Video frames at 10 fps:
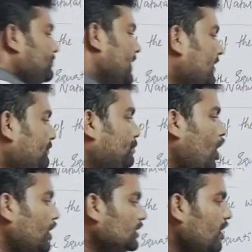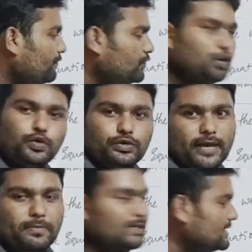if product of two
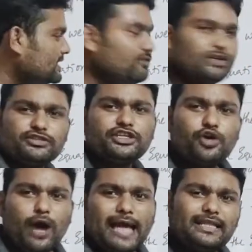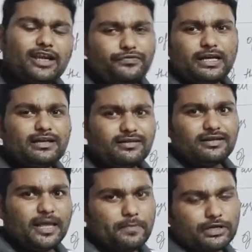numbers is equals to 0, either of the
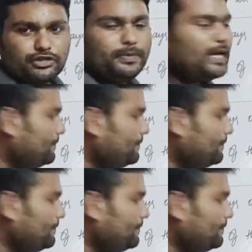numbers should be